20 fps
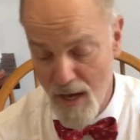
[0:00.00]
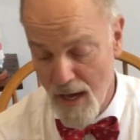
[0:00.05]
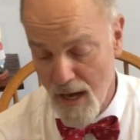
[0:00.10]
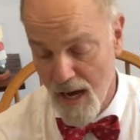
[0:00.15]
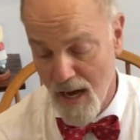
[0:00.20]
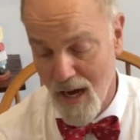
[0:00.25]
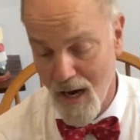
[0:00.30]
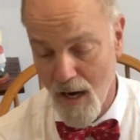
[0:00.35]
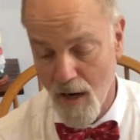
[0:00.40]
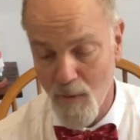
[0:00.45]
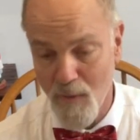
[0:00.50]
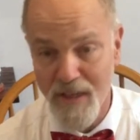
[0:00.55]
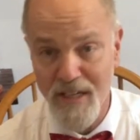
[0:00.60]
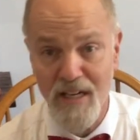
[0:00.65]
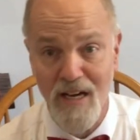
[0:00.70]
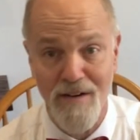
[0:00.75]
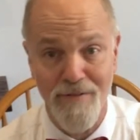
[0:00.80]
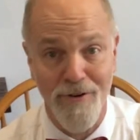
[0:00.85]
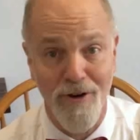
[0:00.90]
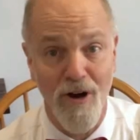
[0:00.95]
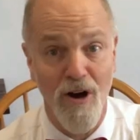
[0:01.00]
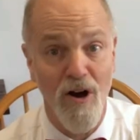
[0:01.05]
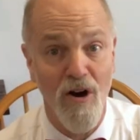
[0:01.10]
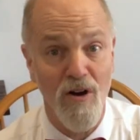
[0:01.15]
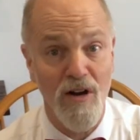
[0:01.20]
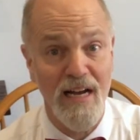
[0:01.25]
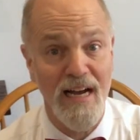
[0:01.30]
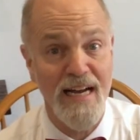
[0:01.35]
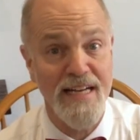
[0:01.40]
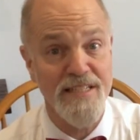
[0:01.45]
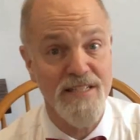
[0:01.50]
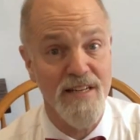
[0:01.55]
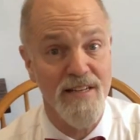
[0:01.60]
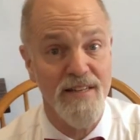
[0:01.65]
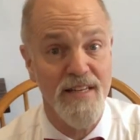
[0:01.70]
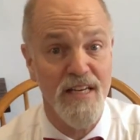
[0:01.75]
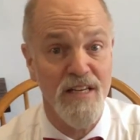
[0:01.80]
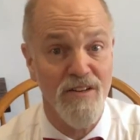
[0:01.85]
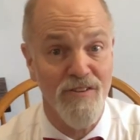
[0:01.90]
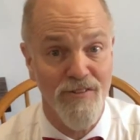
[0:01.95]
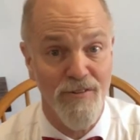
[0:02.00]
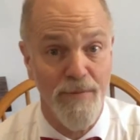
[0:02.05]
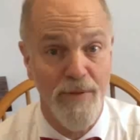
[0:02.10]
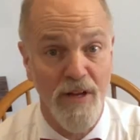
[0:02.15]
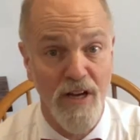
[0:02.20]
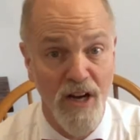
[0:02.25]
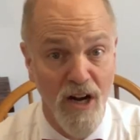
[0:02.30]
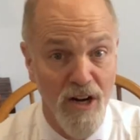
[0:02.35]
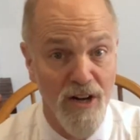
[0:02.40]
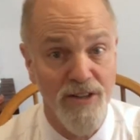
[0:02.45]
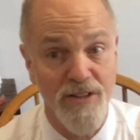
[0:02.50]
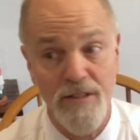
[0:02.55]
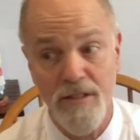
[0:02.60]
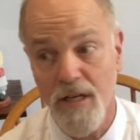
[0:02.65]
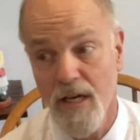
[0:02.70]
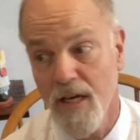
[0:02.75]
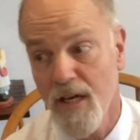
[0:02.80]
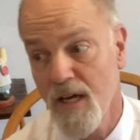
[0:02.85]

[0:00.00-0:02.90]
Uh, we cover all kinds of things from the garden,